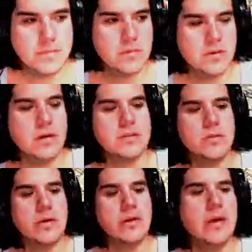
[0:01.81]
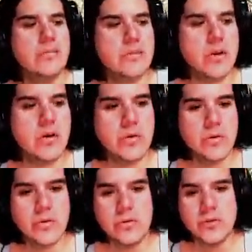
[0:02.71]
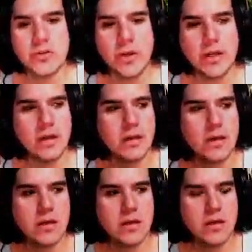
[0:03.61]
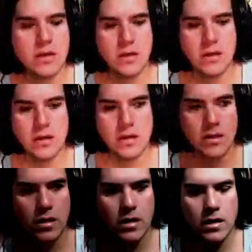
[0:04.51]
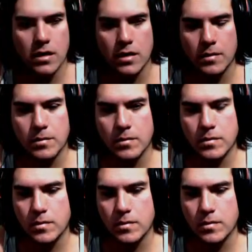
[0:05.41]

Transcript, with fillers: Alright, so where we have to go, not sure where. Um...